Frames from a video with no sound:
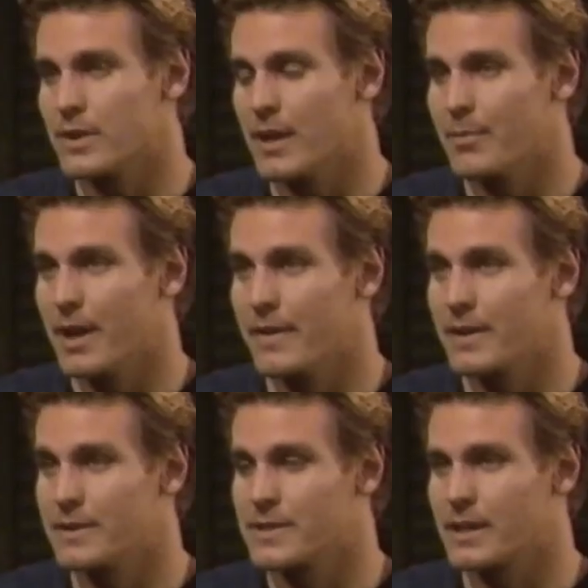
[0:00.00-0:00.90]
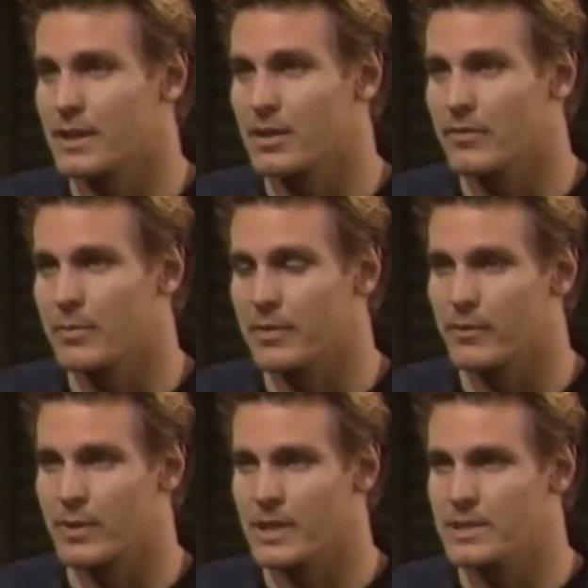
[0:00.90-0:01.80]
too damn bad they didn't take care of him
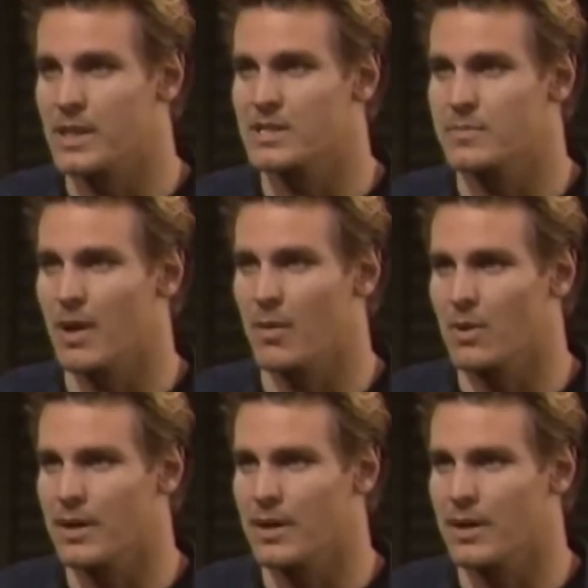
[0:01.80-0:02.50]
before he endangered my